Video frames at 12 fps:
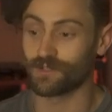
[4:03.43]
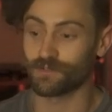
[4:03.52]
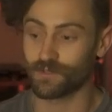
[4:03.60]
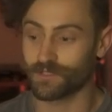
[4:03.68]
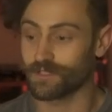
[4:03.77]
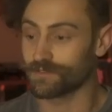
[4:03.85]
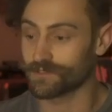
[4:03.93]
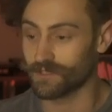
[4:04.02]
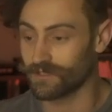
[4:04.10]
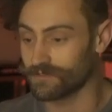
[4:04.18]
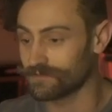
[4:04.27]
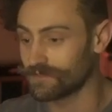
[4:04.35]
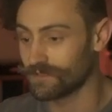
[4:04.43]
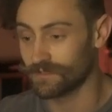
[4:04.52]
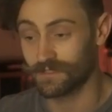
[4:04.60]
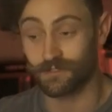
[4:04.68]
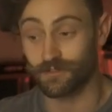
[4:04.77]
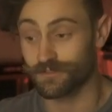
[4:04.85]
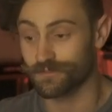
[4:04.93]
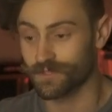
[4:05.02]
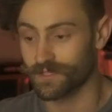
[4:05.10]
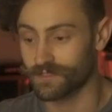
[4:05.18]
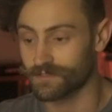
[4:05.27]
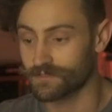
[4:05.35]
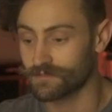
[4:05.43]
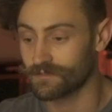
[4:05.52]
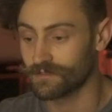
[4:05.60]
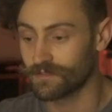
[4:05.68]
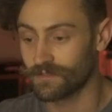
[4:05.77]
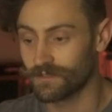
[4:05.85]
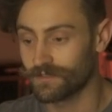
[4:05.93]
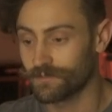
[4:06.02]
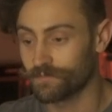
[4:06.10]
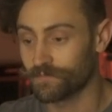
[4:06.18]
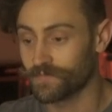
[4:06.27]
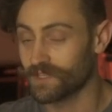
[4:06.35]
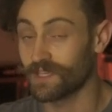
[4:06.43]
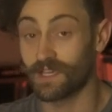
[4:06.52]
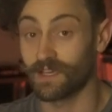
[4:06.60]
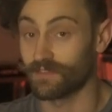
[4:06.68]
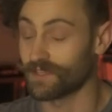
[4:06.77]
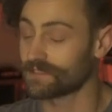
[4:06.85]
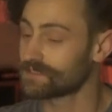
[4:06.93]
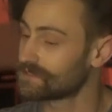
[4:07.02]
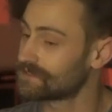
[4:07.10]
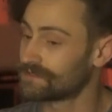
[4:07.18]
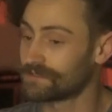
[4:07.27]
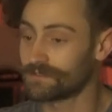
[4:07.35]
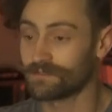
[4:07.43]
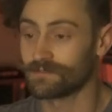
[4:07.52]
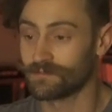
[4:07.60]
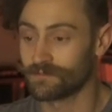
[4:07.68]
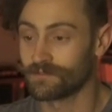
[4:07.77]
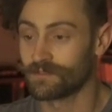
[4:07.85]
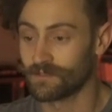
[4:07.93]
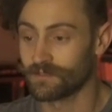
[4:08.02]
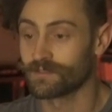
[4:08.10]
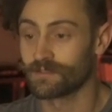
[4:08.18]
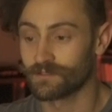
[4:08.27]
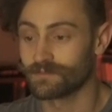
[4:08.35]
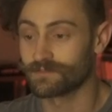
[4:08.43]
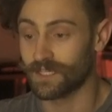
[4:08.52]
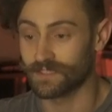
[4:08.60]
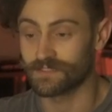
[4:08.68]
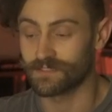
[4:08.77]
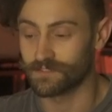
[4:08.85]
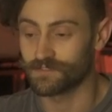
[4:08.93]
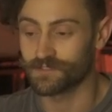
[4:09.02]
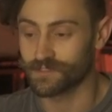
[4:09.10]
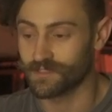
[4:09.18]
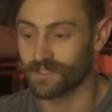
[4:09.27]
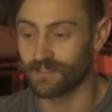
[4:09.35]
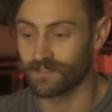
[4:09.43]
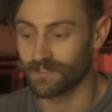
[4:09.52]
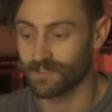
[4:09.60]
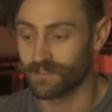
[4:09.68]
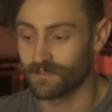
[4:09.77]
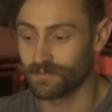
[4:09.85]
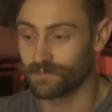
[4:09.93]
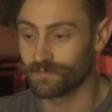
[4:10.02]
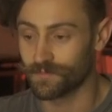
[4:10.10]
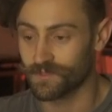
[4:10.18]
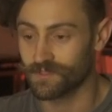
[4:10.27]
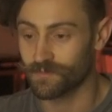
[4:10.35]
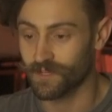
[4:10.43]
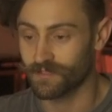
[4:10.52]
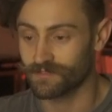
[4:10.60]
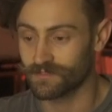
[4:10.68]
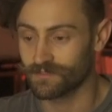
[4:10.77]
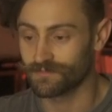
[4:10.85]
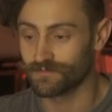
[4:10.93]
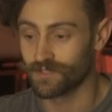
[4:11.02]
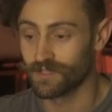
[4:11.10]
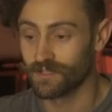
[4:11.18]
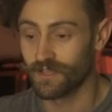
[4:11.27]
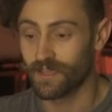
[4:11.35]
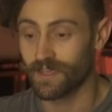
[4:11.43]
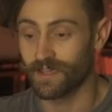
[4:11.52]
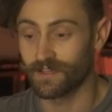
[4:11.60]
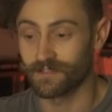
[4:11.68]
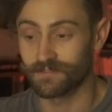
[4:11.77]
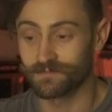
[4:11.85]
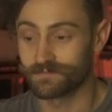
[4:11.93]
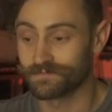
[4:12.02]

what goes on and all the rest. Yeah, that's an interesting perspective. And